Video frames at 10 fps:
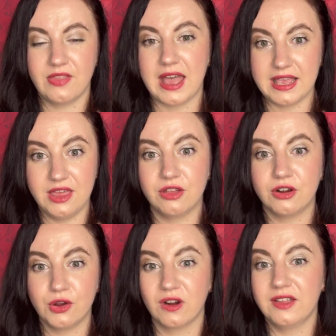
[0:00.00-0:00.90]
that
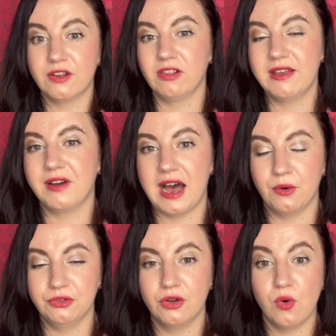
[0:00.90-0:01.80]
either you're going to live
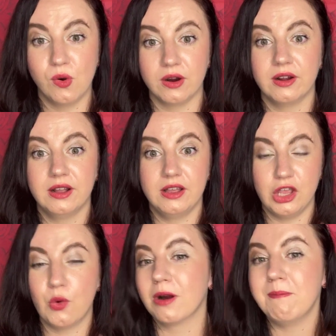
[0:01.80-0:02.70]
out or
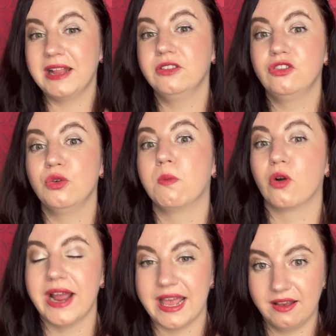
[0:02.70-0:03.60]
you are meant to
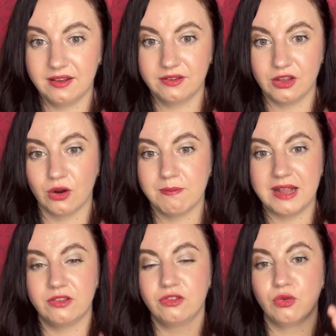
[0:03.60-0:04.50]
break. You're
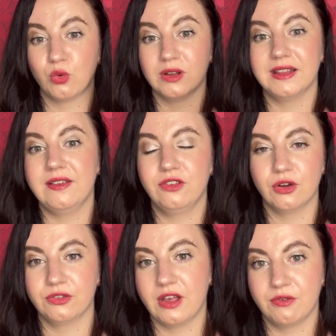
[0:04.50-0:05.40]
meant to
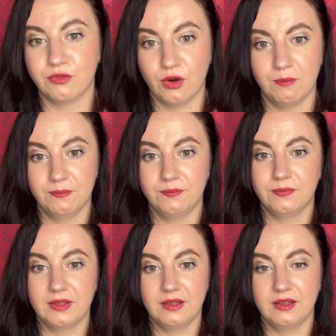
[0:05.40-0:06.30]
release yourself from.
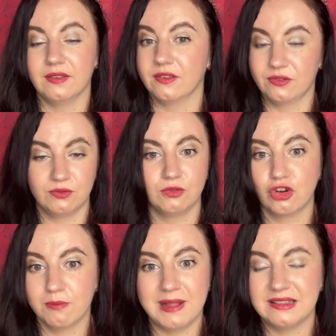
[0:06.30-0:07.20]
This is
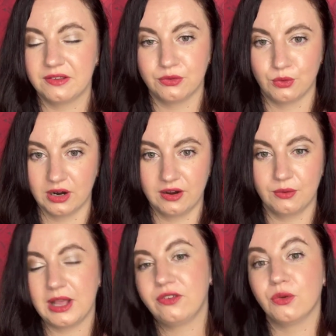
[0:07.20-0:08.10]
tremendous
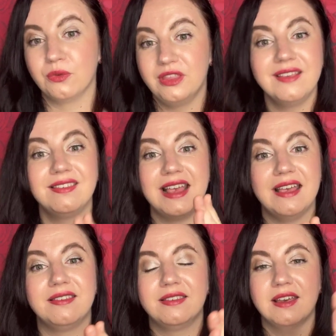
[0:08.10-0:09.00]
work. Okay, so this
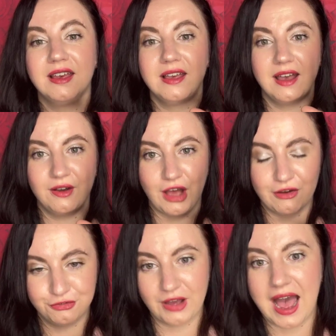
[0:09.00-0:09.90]
is
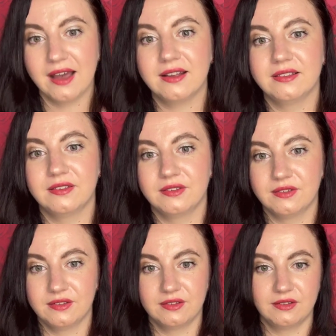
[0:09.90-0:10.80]
a fact.
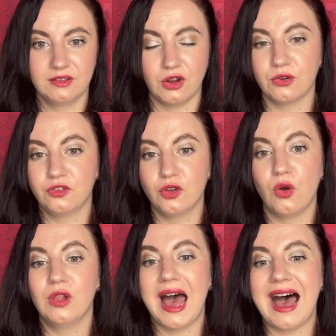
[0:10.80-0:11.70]
Your
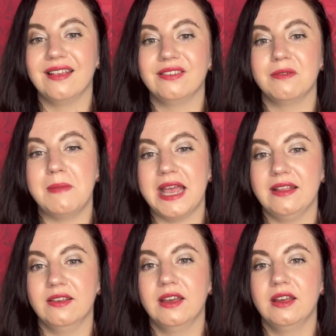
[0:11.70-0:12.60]
soul has
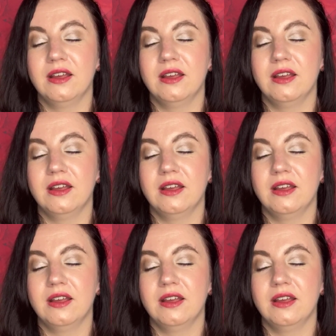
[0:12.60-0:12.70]
made